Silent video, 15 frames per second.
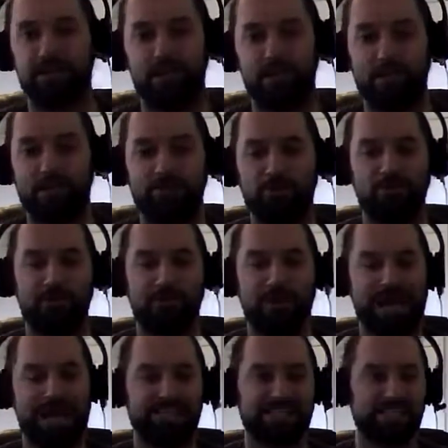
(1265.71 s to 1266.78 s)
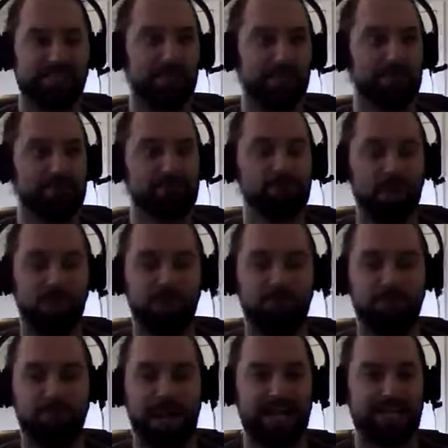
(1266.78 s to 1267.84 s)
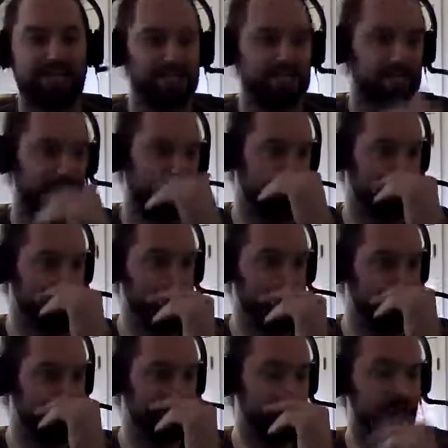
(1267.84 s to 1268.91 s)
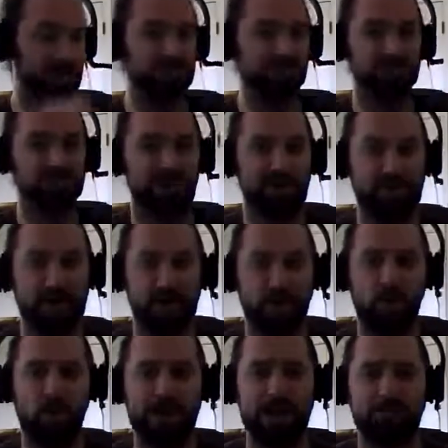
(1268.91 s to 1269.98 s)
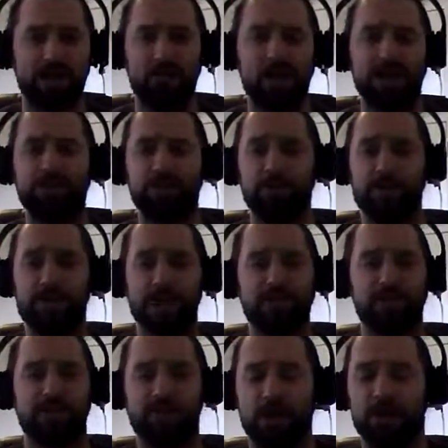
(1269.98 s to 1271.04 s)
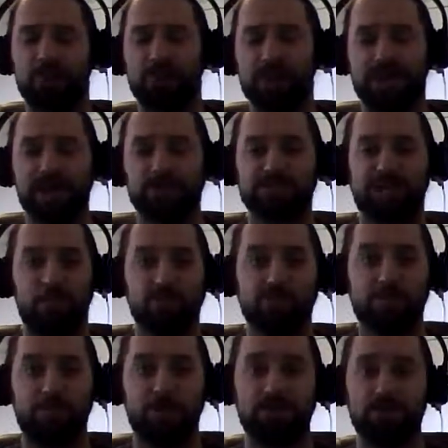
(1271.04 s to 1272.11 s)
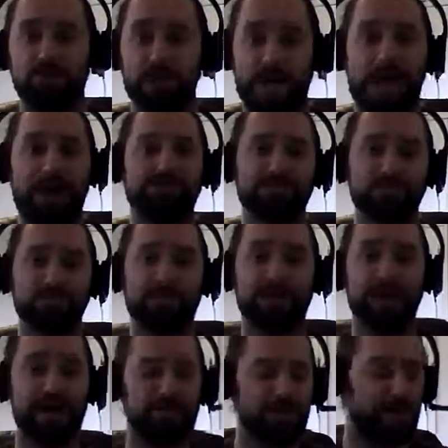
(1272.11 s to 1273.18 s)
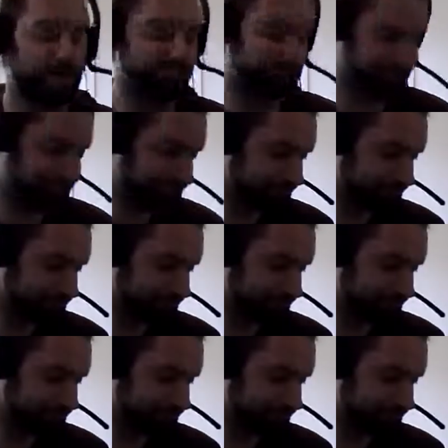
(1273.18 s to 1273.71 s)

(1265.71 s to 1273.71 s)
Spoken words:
And over the past 10 months or so, I've made quite a bit of money doing nothing, about $3,000 a month doing absolutely nothing.